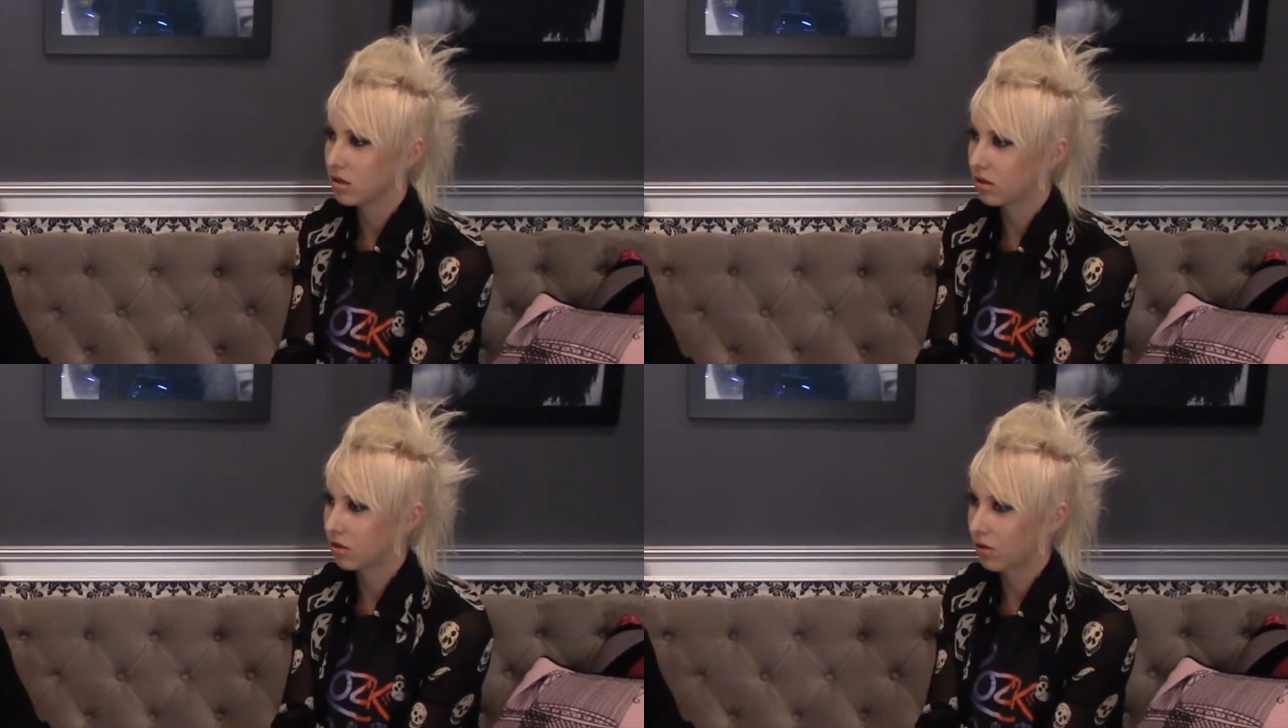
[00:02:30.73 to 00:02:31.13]

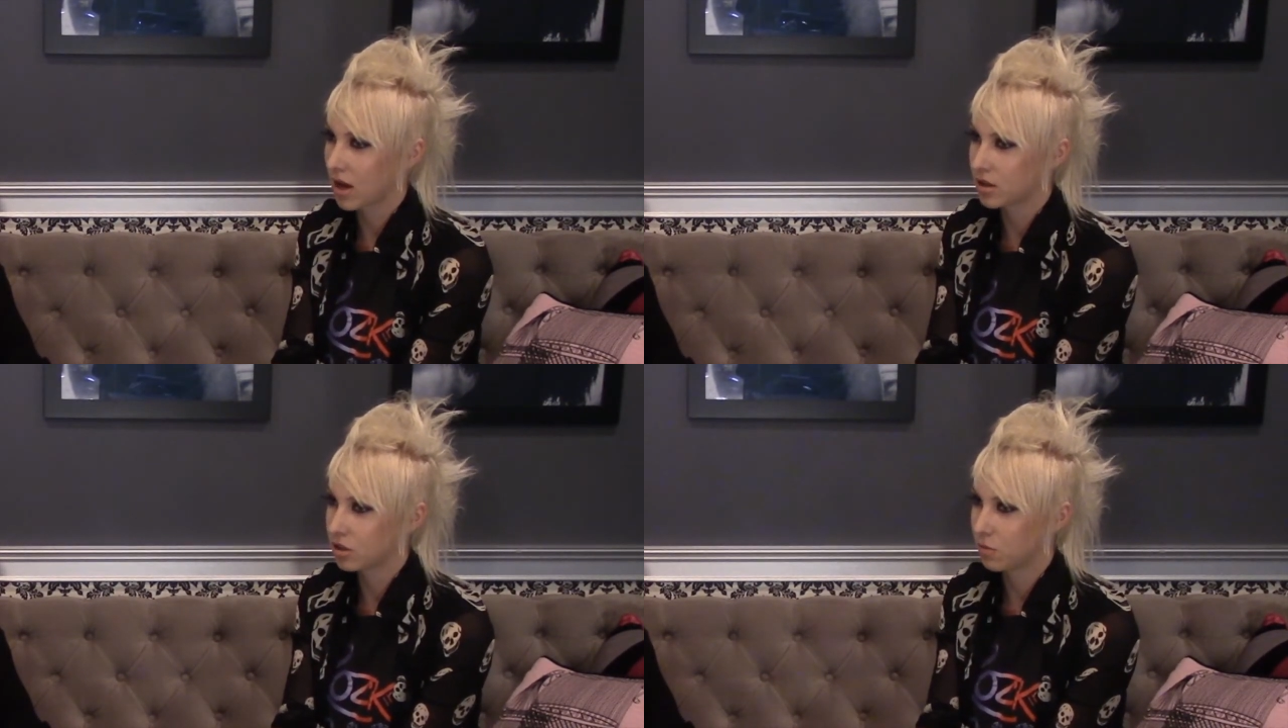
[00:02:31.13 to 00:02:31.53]
the
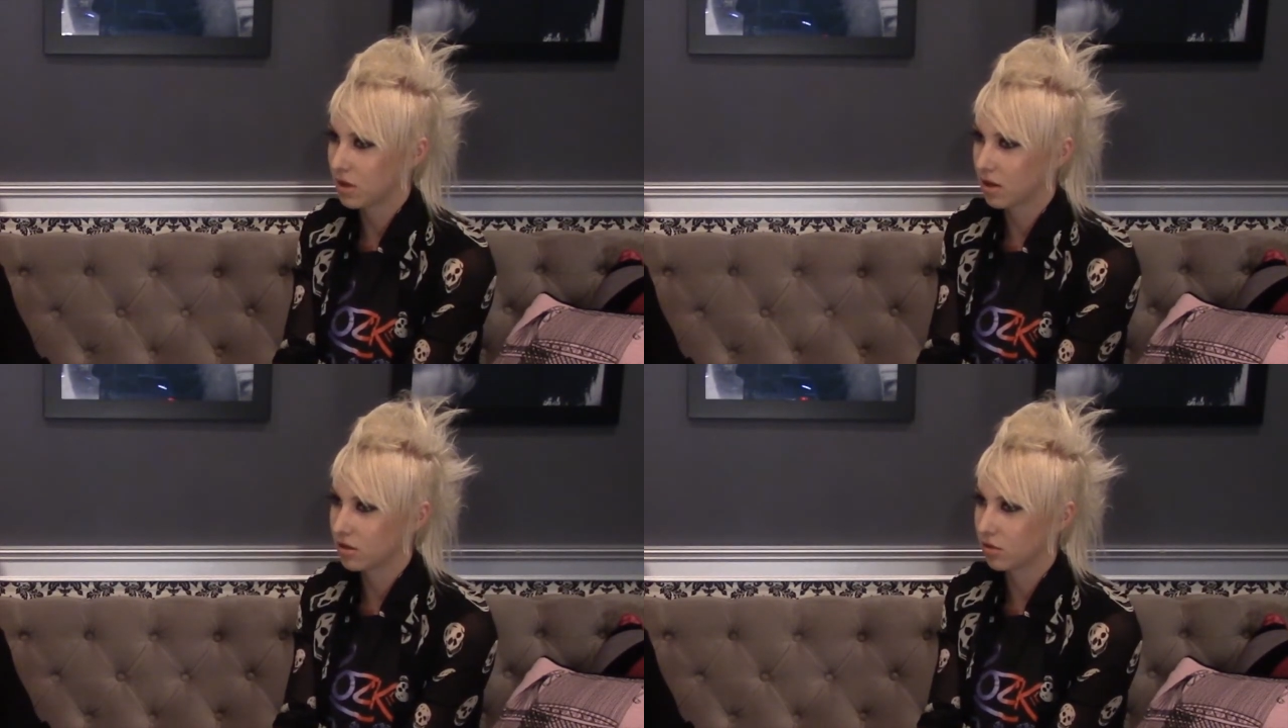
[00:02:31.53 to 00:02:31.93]
greats
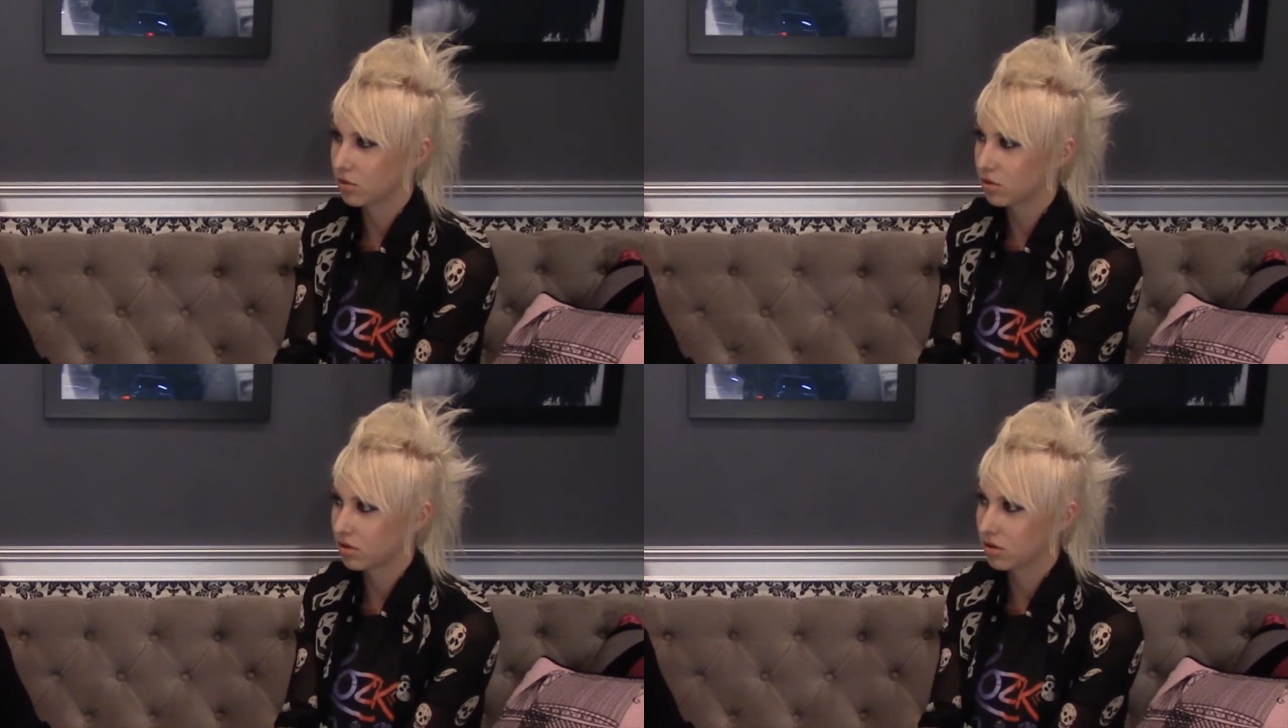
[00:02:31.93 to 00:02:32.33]
because it
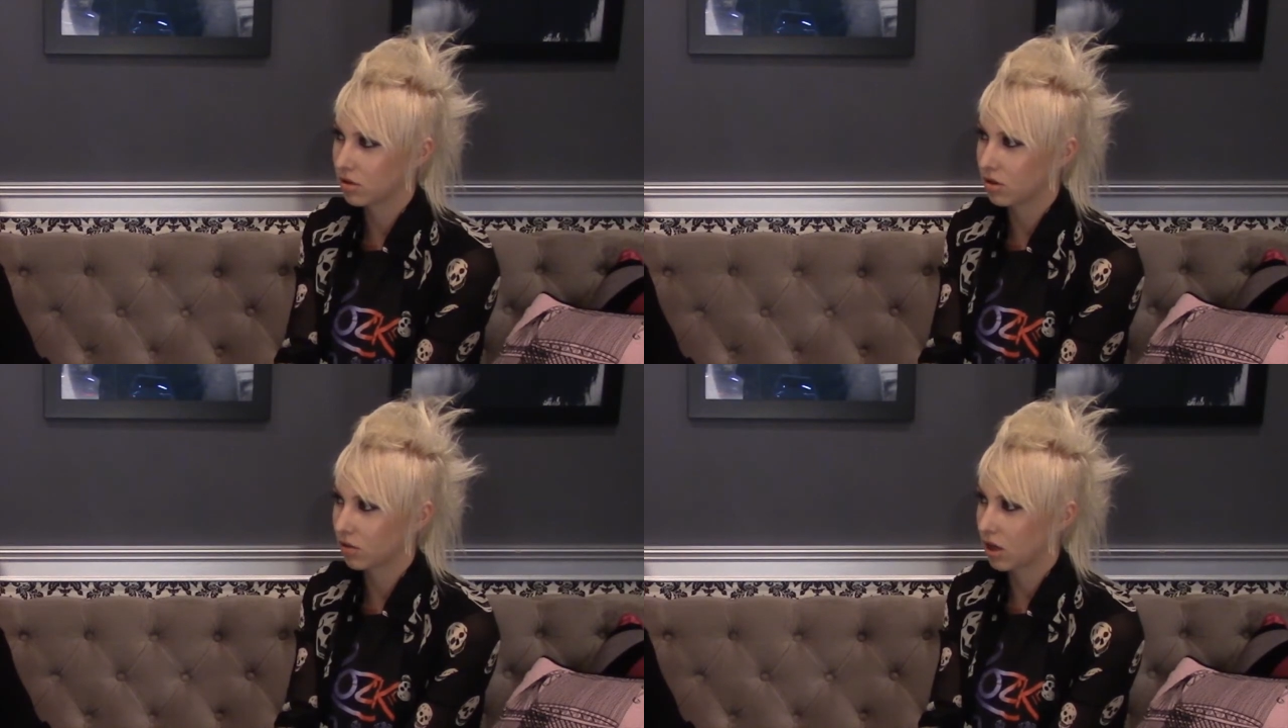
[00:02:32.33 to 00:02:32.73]
was you
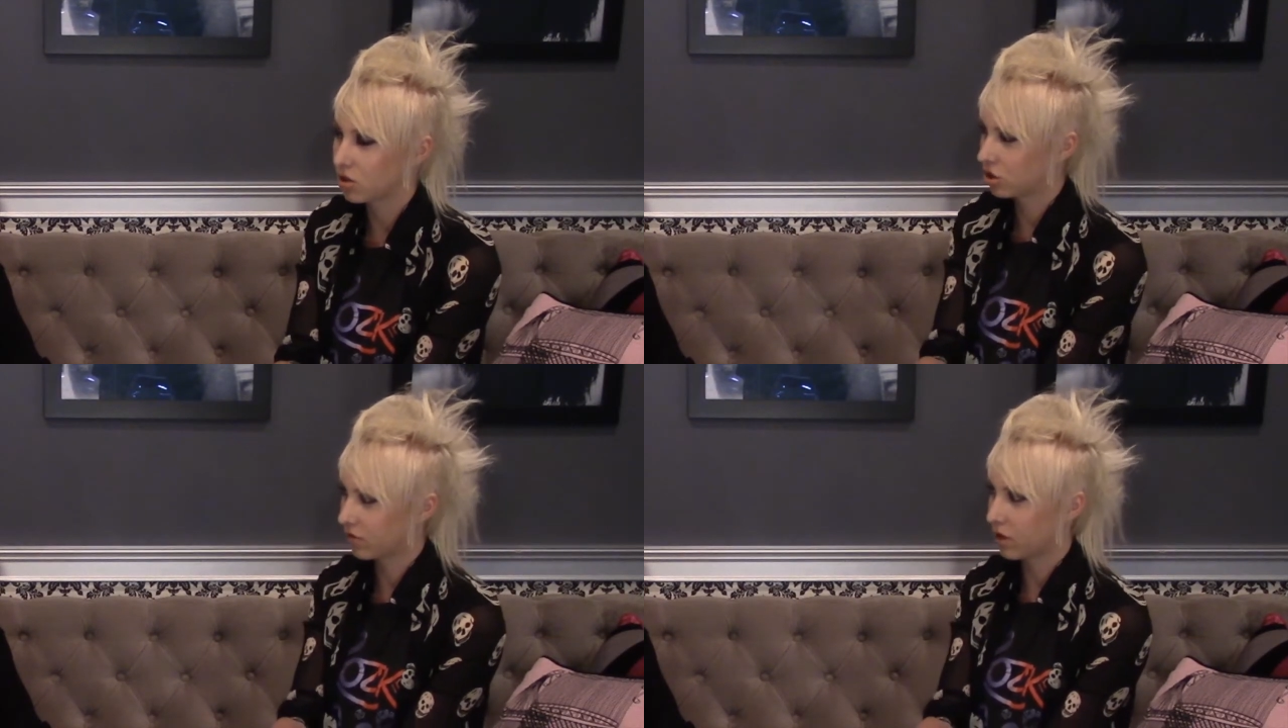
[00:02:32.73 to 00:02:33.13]
know kind of
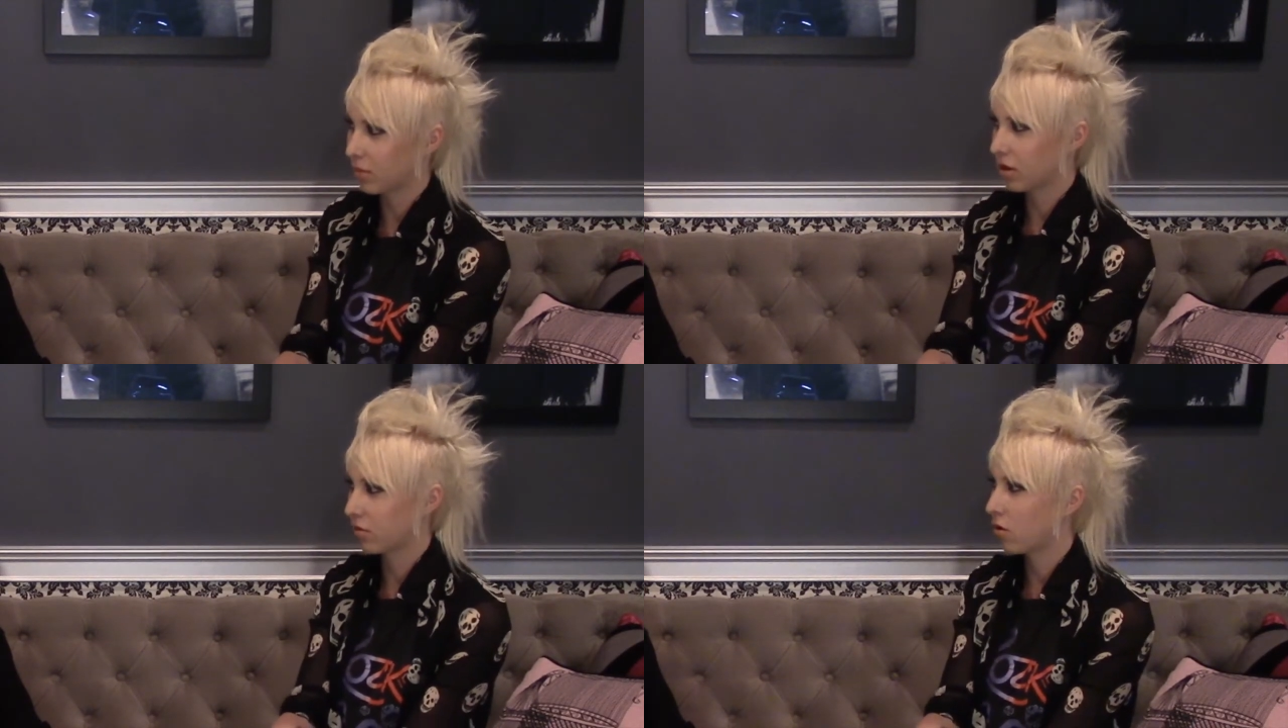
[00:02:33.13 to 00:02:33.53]
shoved down
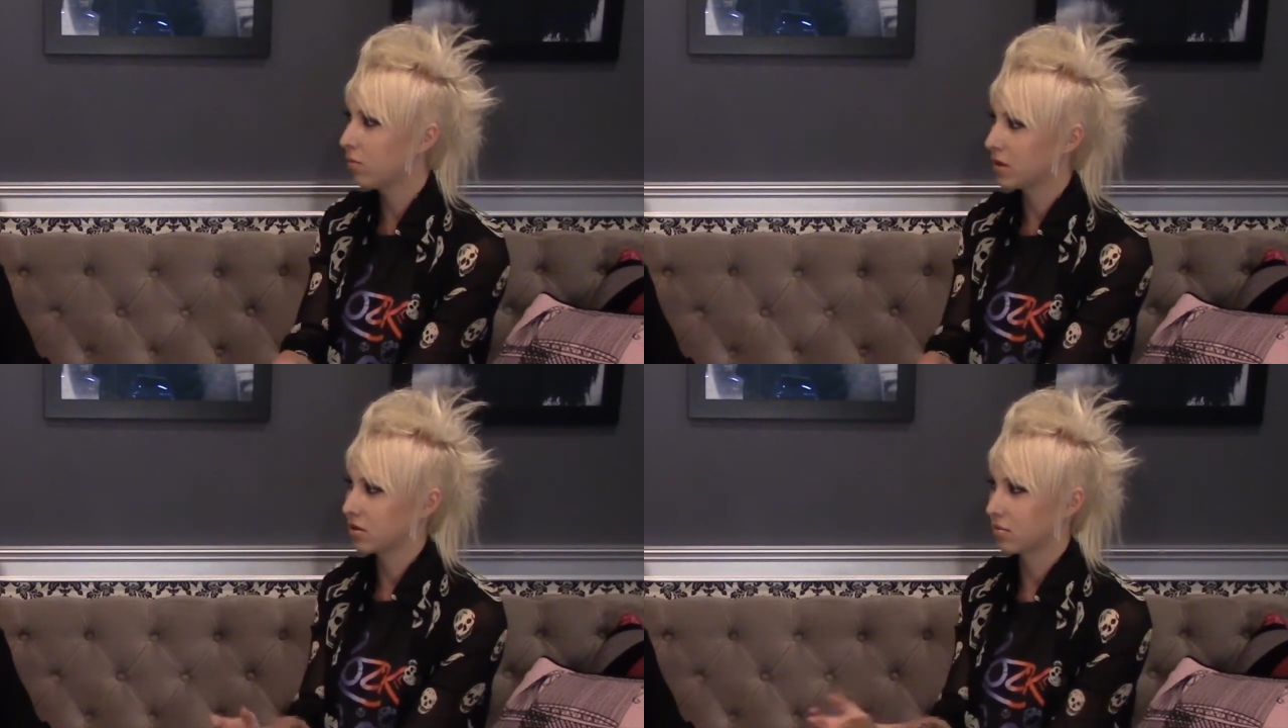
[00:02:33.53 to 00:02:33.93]
my throat
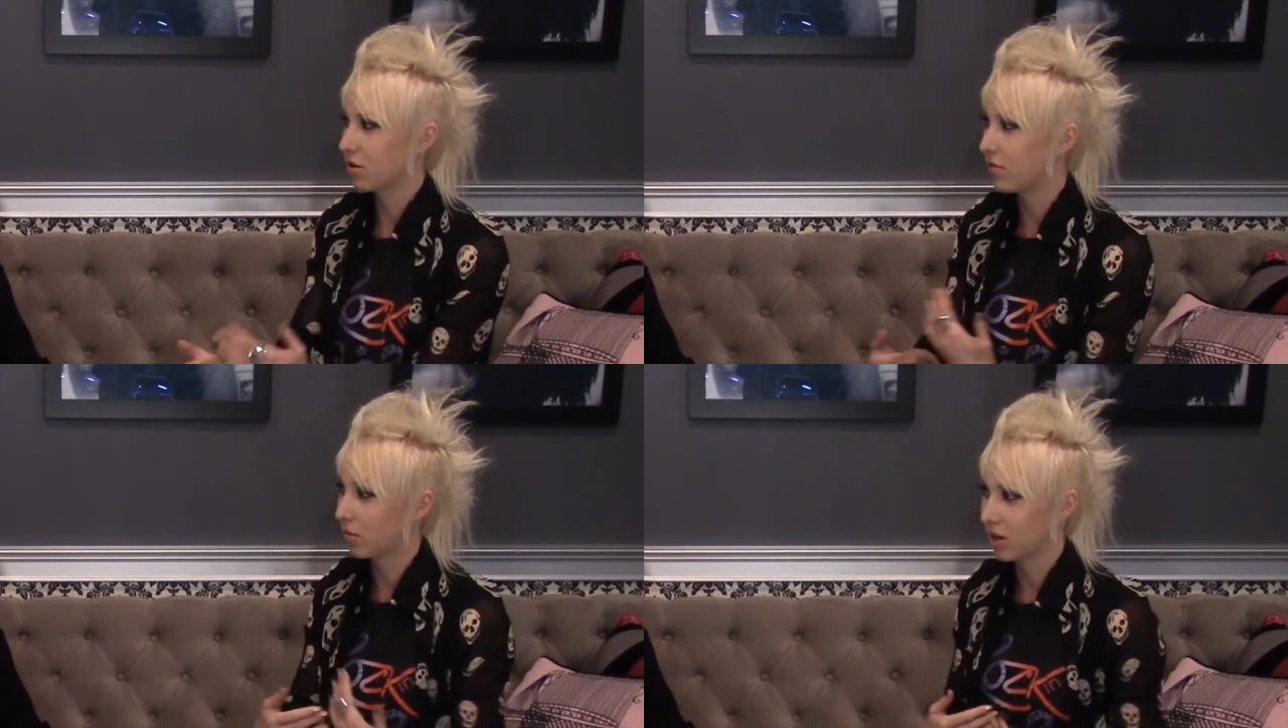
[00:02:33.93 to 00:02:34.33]
because of my
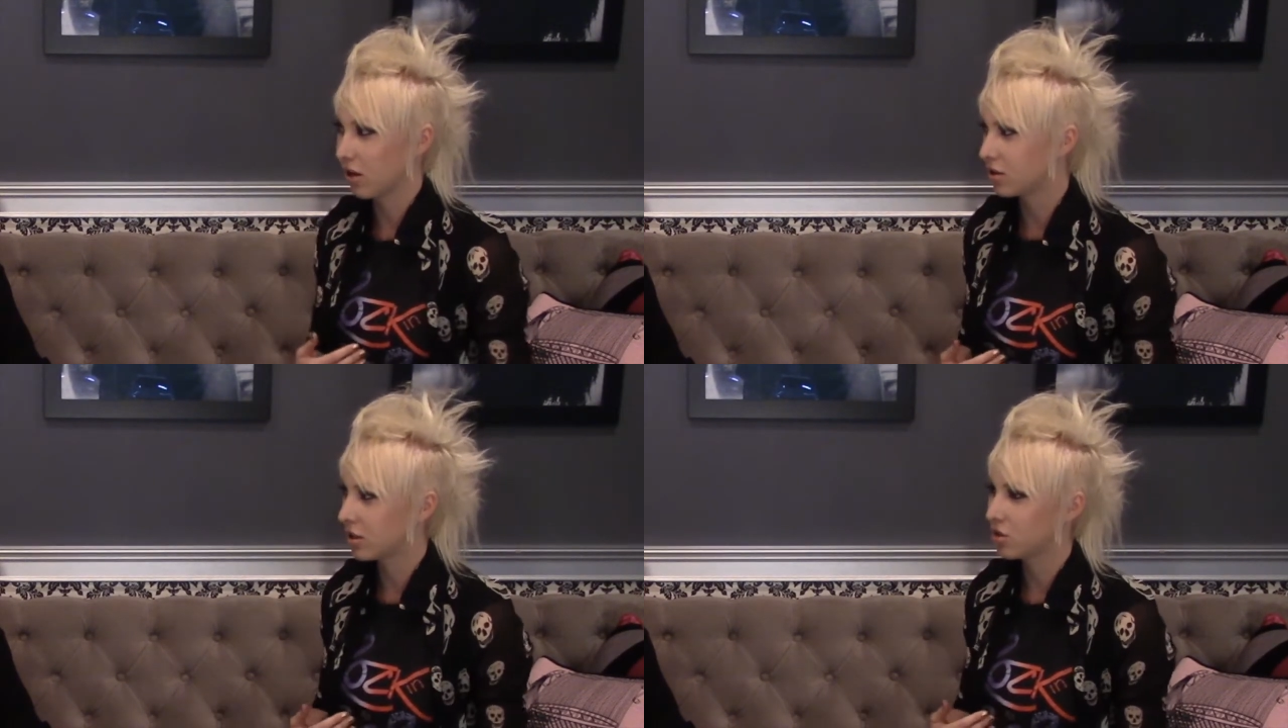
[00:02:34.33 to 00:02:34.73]
family
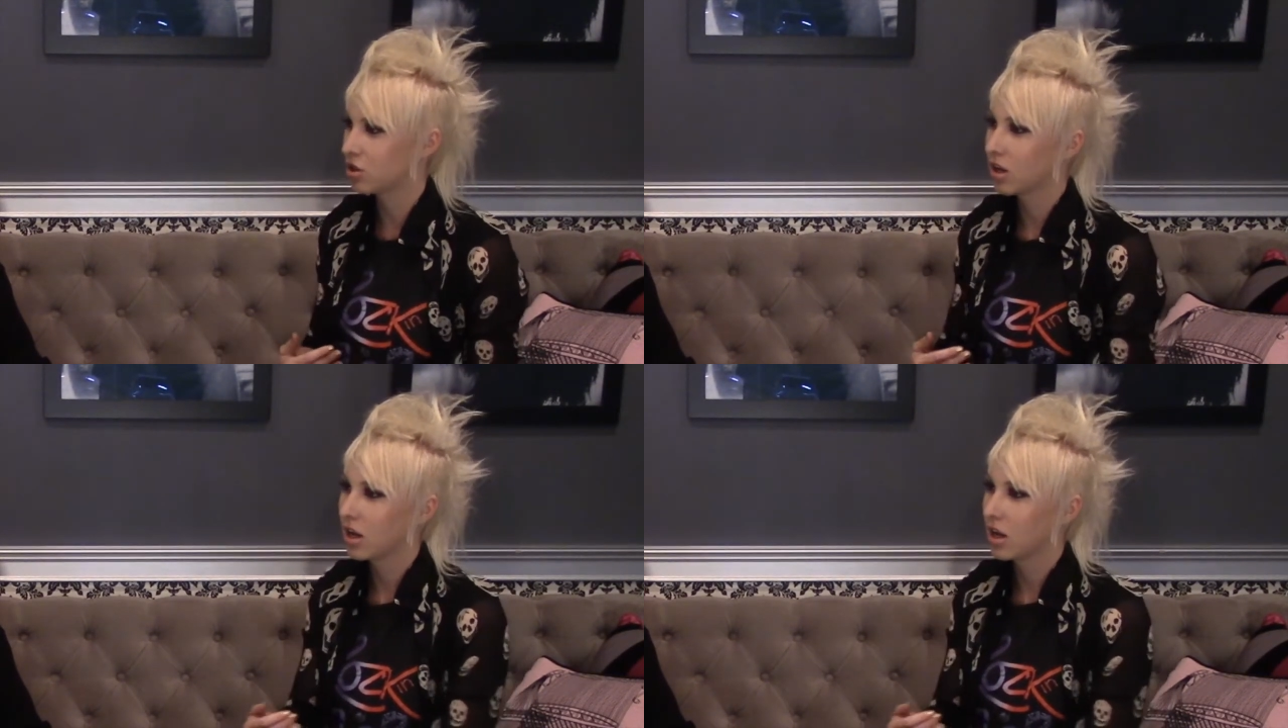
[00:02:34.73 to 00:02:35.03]
heritage